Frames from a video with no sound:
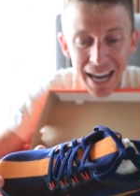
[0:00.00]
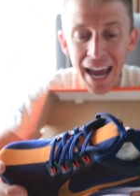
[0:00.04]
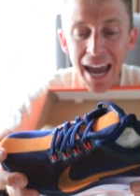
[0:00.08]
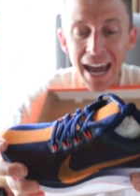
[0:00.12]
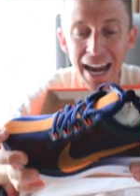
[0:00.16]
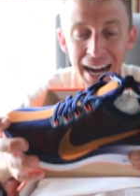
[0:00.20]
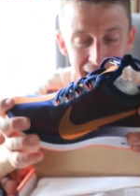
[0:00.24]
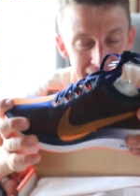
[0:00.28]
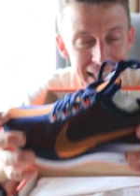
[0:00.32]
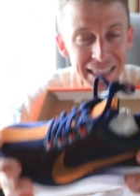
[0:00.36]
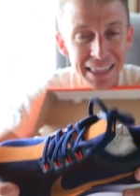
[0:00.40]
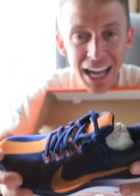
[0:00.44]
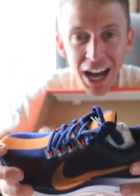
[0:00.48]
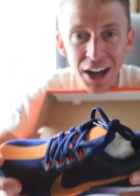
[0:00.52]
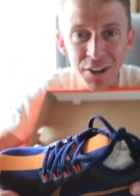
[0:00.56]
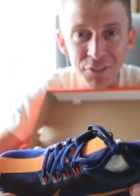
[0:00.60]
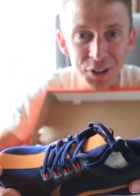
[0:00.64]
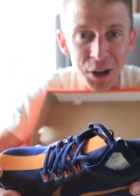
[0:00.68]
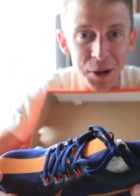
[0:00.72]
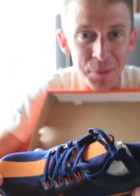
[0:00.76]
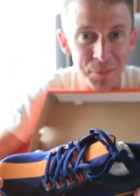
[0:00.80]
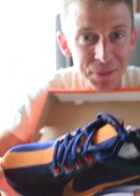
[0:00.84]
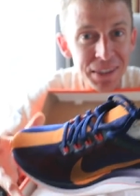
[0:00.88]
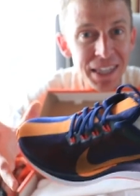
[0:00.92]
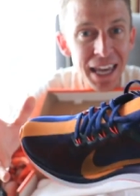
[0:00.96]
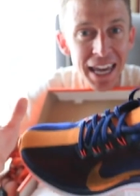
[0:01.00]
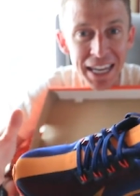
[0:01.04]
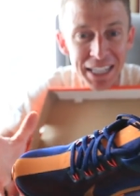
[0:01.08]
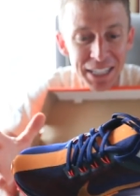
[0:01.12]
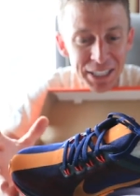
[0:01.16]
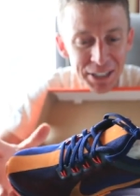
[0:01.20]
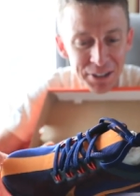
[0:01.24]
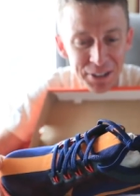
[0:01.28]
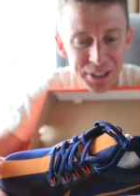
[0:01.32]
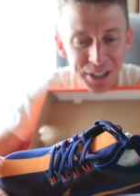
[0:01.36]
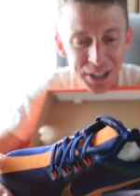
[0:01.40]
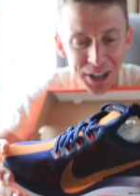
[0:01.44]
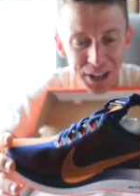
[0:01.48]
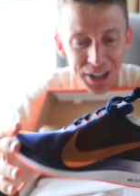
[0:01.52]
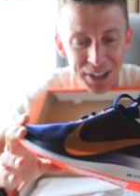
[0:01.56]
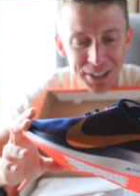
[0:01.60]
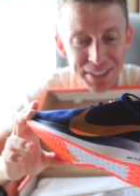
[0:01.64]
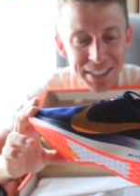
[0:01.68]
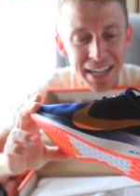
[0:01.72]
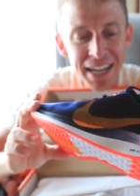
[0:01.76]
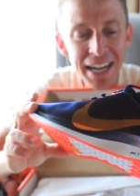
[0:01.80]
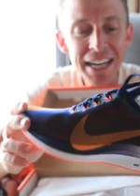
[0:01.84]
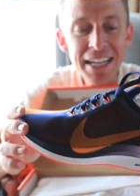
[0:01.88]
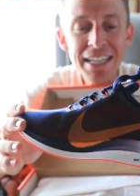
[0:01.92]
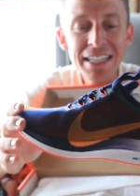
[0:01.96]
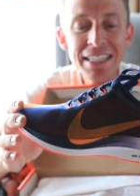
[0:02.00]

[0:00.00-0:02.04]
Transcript: and I love them. Thank you, Kurt.